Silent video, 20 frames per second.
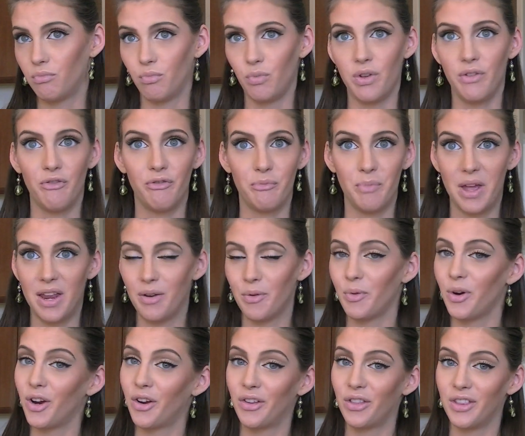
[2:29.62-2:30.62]
We've made it
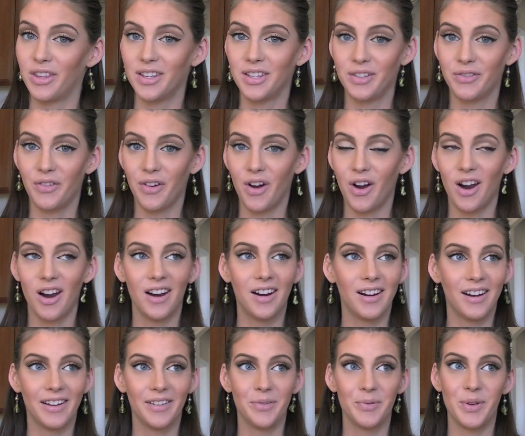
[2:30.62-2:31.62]
work this
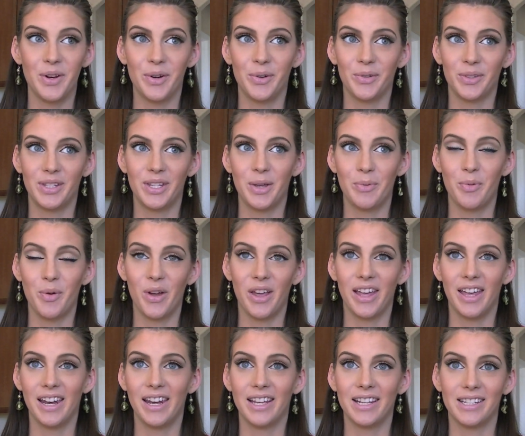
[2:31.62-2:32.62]
far. We don't see a point
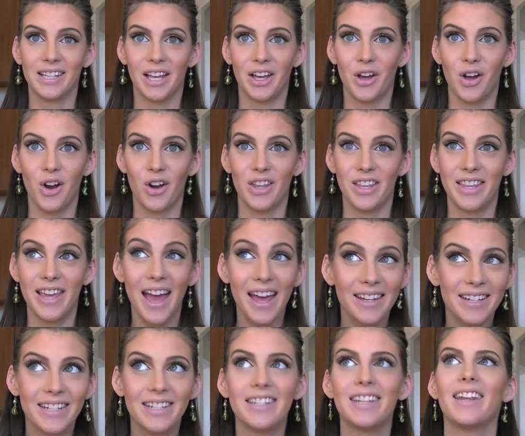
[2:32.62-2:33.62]
in getting a second car
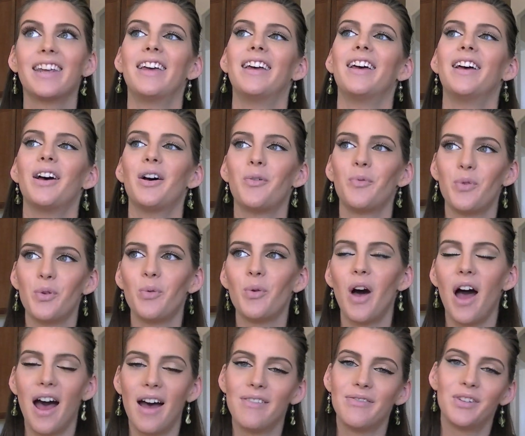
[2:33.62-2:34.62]
yet. We
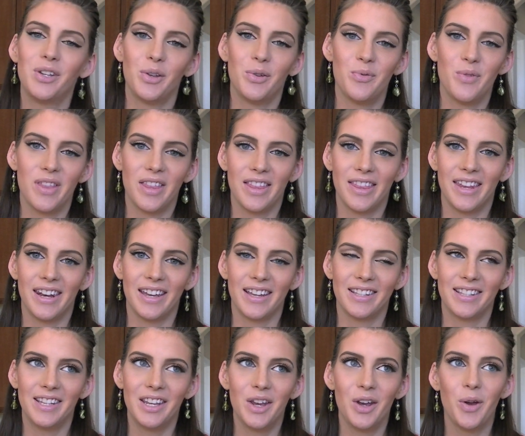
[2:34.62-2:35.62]
will have to within the
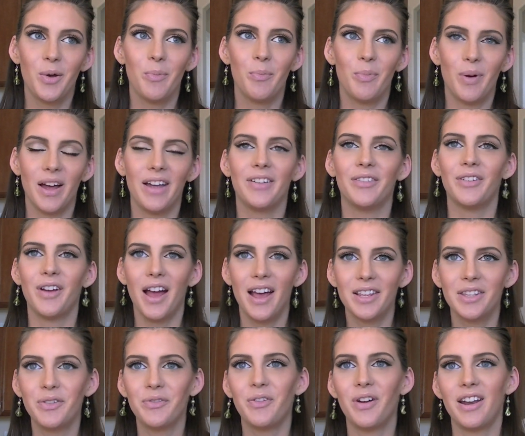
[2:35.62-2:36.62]
next year, but
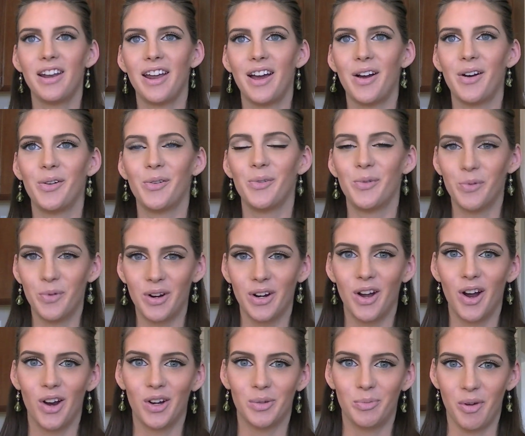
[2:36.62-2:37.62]
as of right now, 1
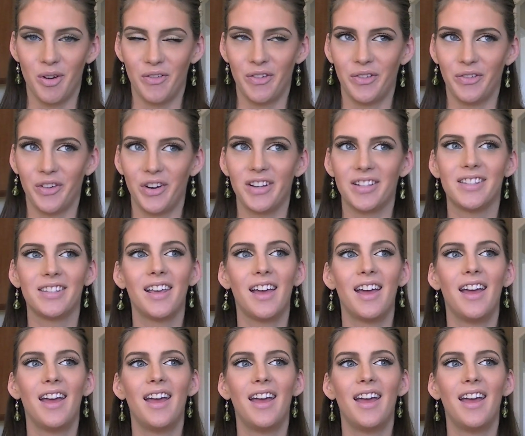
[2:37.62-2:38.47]
car is perfect for us.